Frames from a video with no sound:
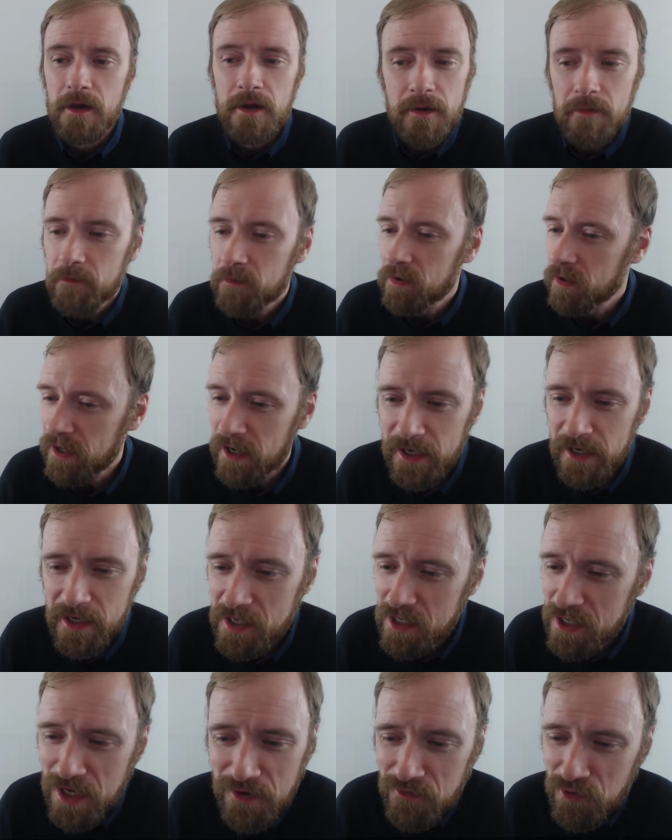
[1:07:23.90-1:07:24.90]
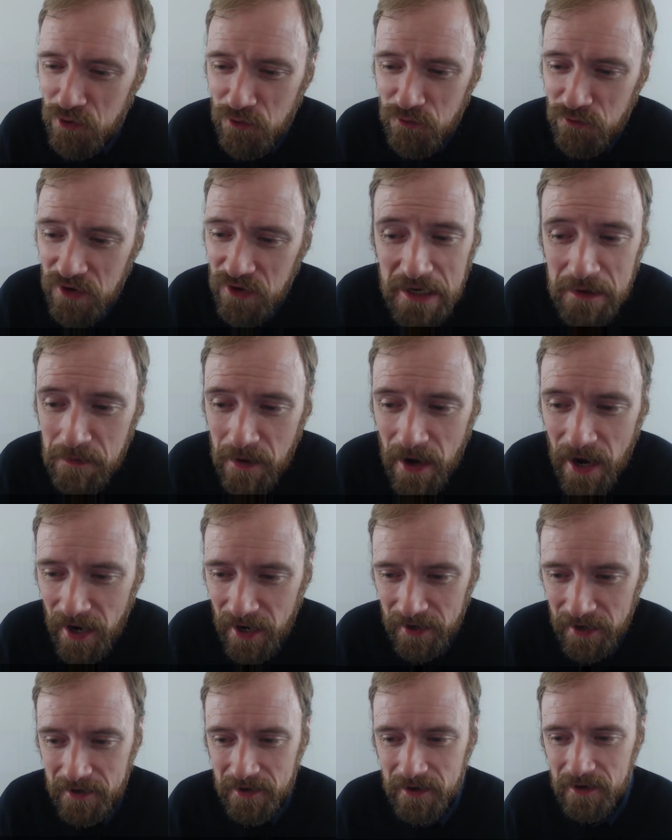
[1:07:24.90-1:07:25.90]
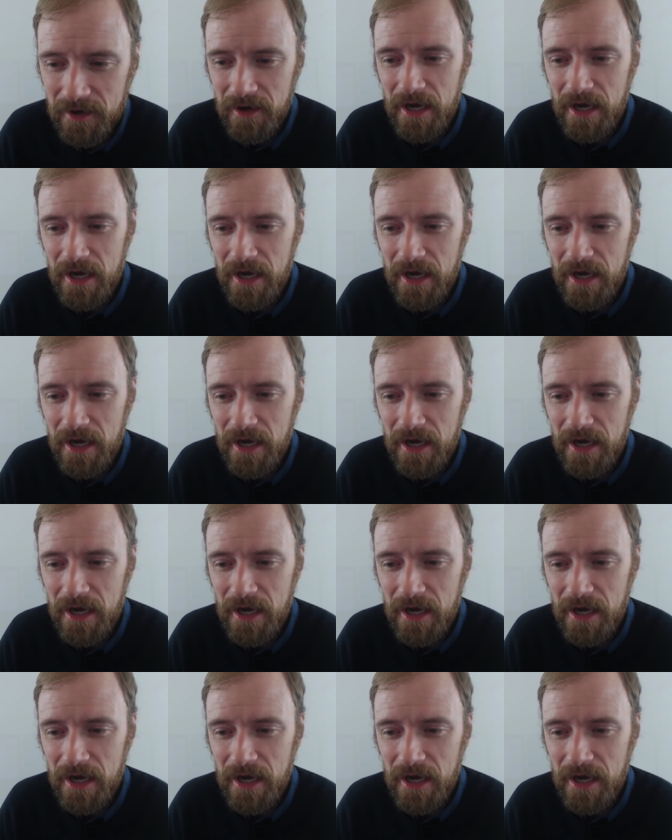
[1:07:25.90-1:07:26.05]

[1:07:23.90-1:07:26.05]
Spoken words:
But I didn't give you feedback.